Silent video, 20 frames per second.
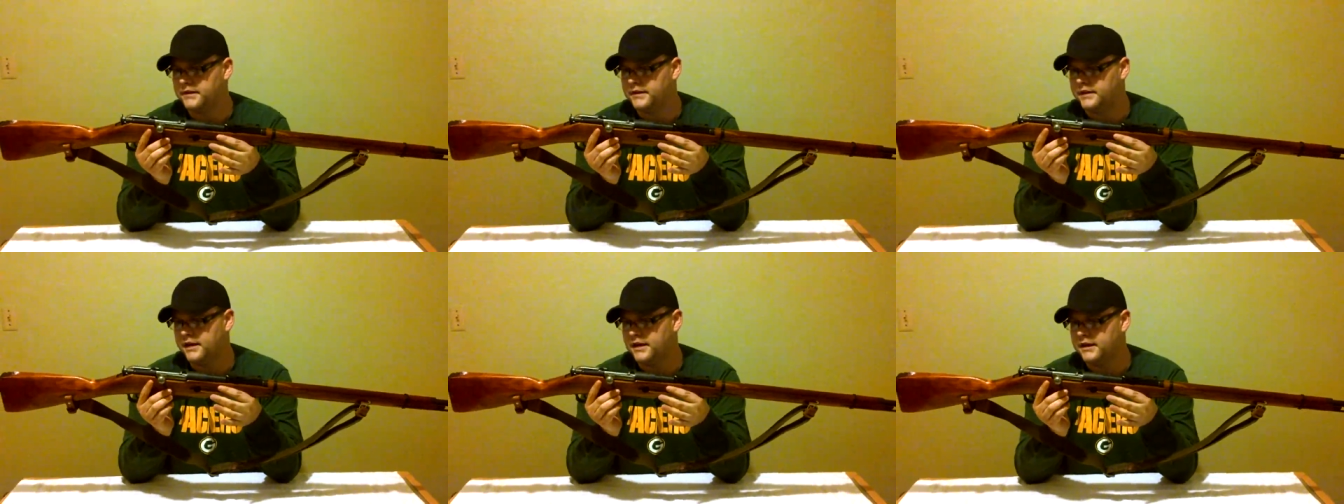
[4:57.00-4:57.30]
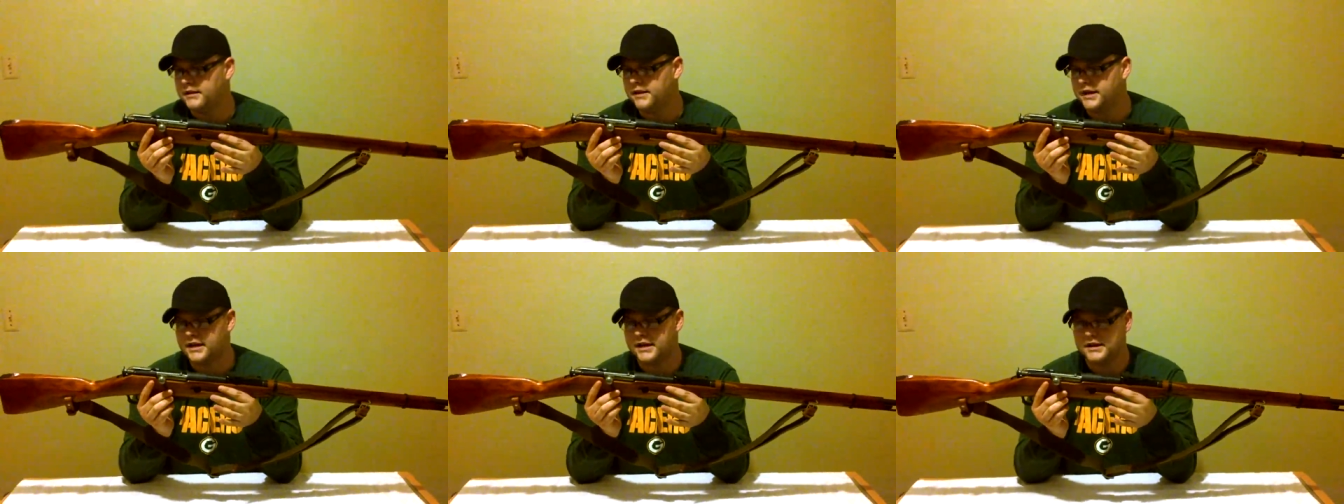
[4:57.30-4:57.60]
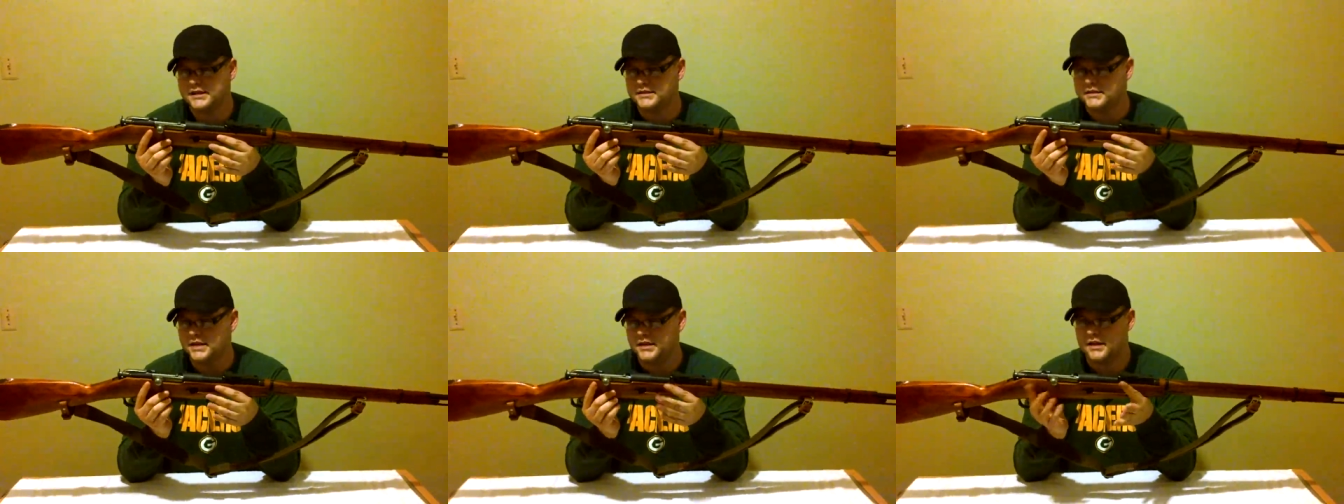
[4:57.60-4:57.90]
And like
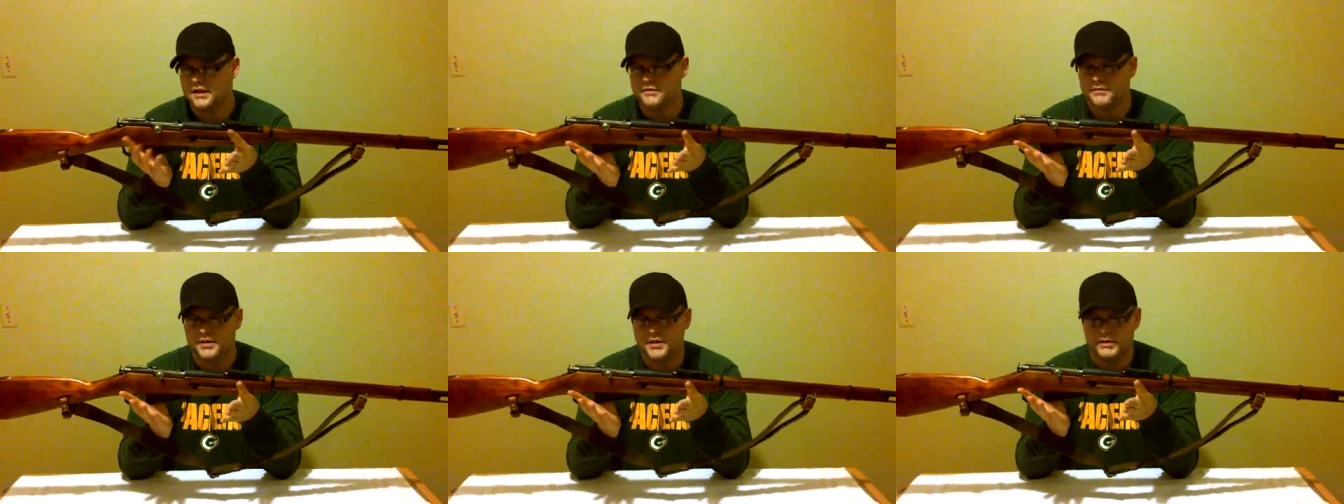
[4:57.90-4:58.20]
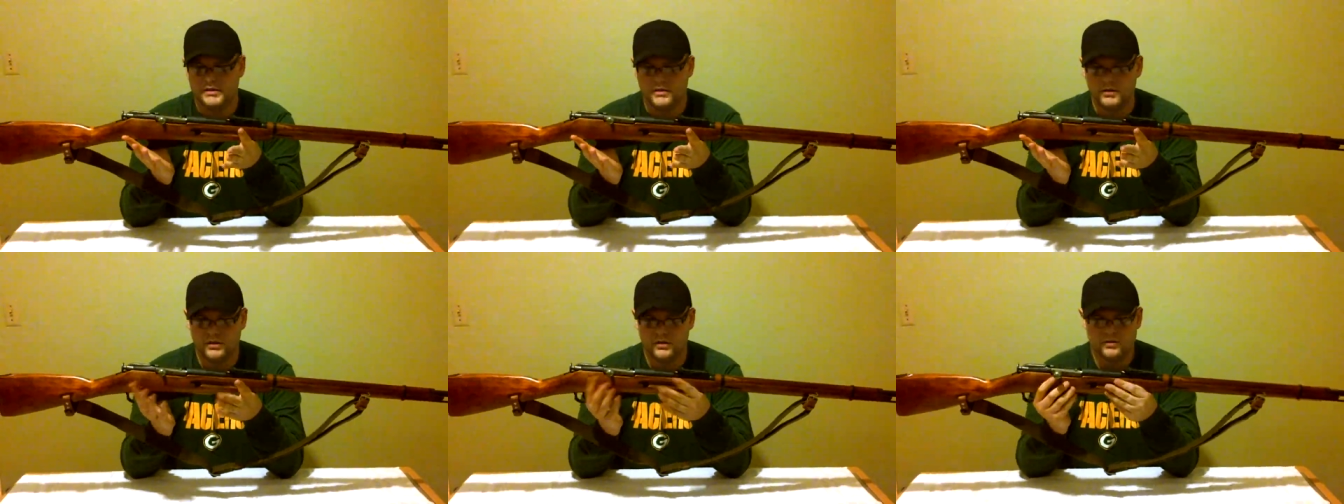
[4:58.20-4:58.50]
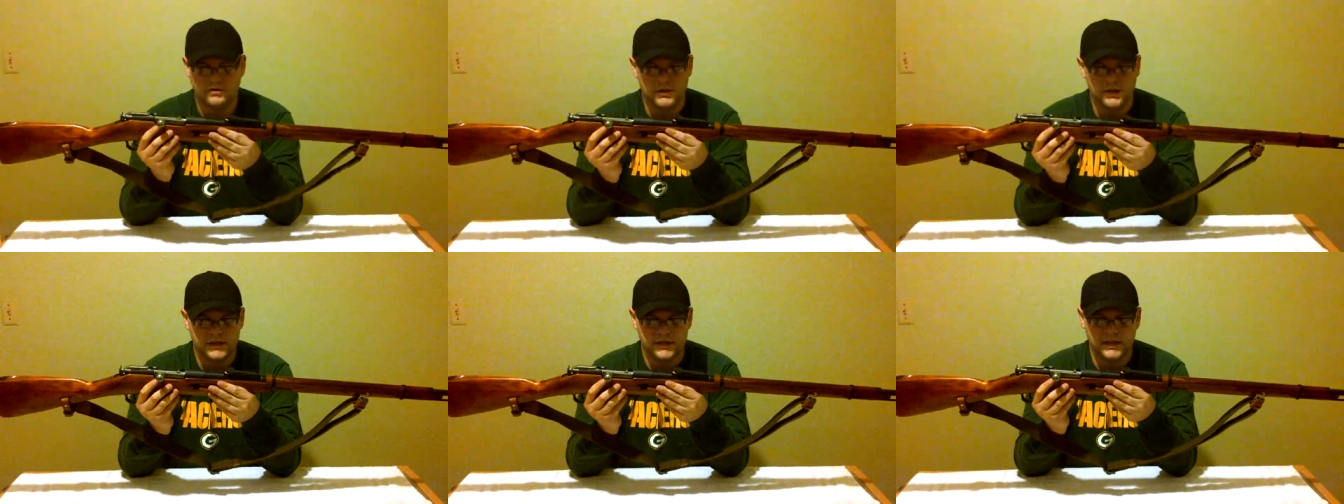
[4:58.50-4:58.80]
I said, I mean, you
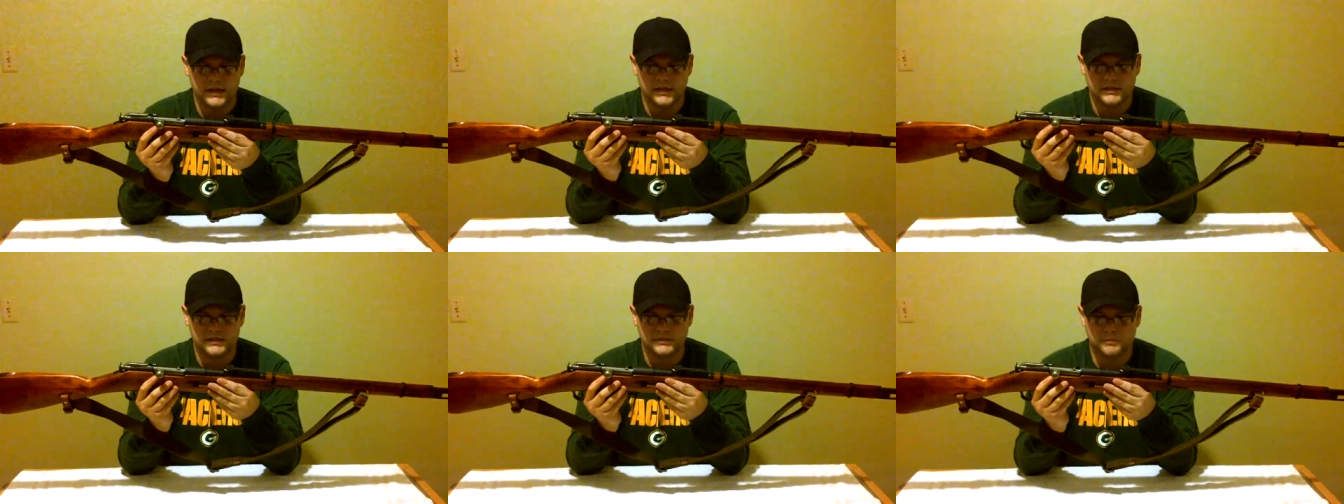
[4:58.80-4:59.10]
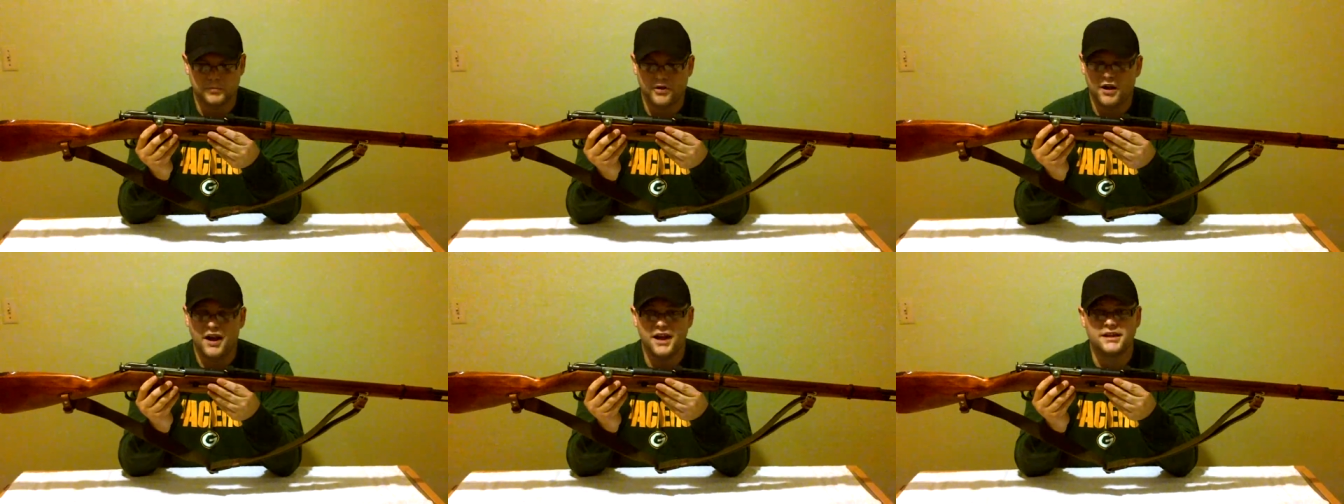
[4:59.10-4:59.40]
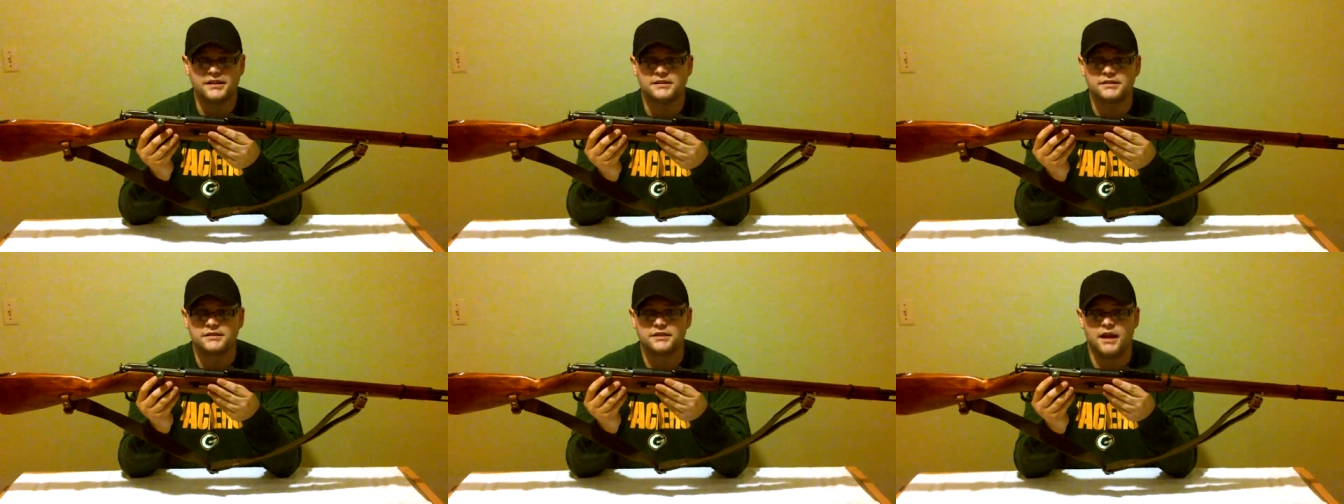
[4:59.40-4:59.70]
know, it's
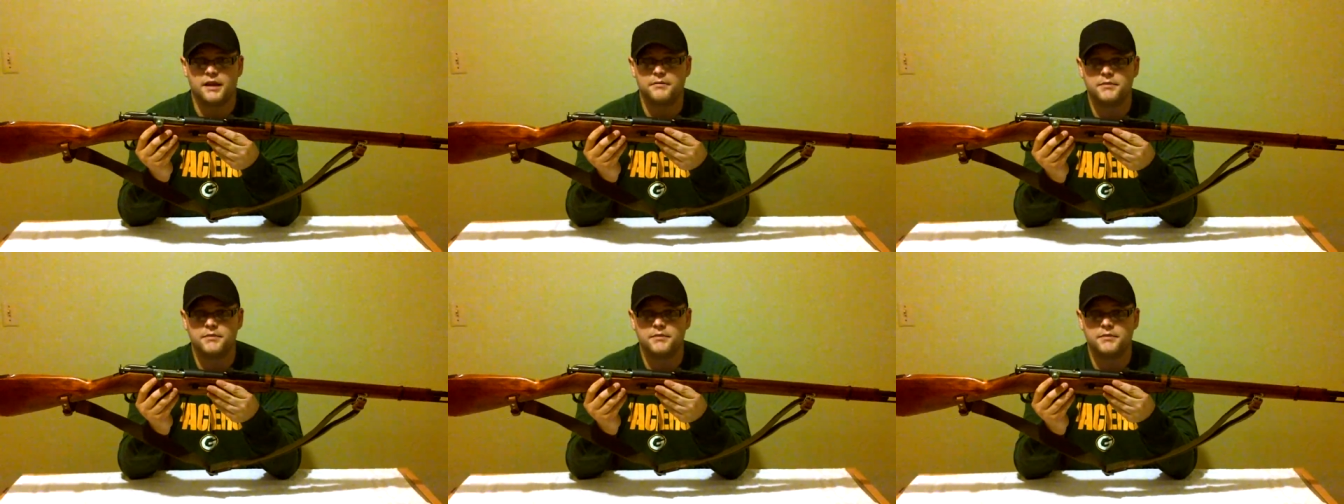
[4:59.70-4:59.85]
price.